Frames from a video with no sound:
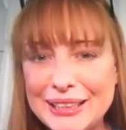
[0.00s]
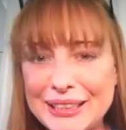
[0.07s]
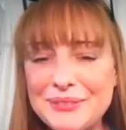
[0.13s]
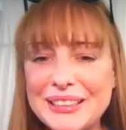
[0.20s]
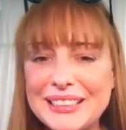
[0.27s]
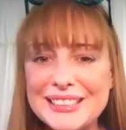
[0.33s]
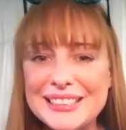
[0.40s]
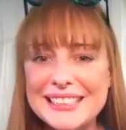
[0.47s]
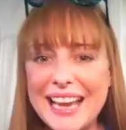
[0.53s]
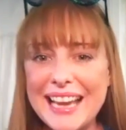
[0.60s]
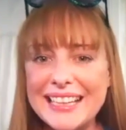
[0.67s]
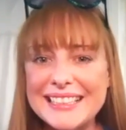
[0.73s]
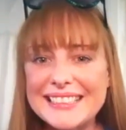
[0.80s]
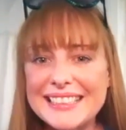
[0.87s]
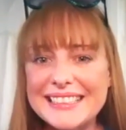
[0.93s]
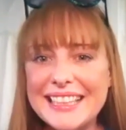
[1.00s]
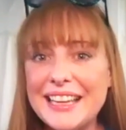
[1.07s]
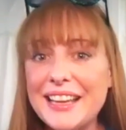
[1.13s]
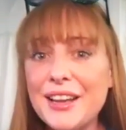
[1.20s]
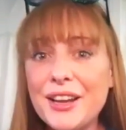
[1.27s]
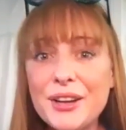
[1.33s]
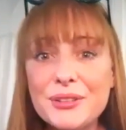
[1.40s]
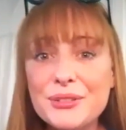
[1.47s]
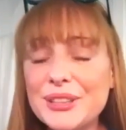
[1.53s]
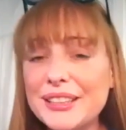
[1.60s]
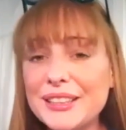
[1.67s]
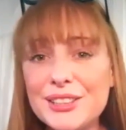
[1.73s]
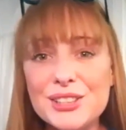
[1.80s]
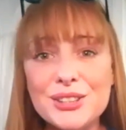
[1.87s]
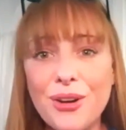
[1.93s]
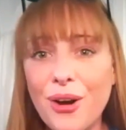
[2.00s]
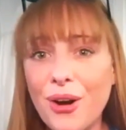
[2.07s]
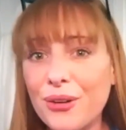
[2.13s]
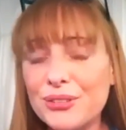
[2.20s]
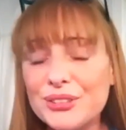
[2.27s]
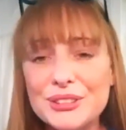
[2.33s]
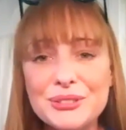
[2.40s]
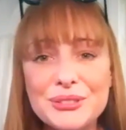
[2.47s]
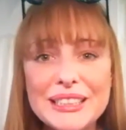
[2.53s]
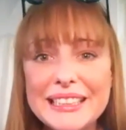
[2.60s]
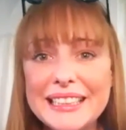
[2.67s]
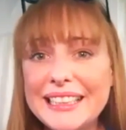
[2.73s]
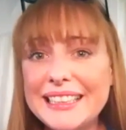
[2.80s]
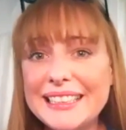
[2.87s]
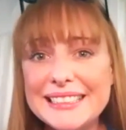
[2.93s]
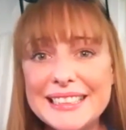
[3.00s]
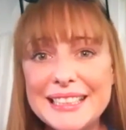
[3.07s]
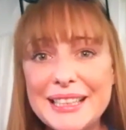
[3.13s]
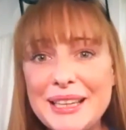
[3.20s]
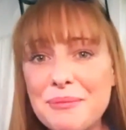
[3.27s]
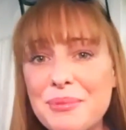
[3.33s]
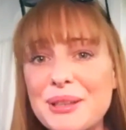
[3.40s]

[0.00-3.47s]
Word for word: And we just kind of really soft and really easy,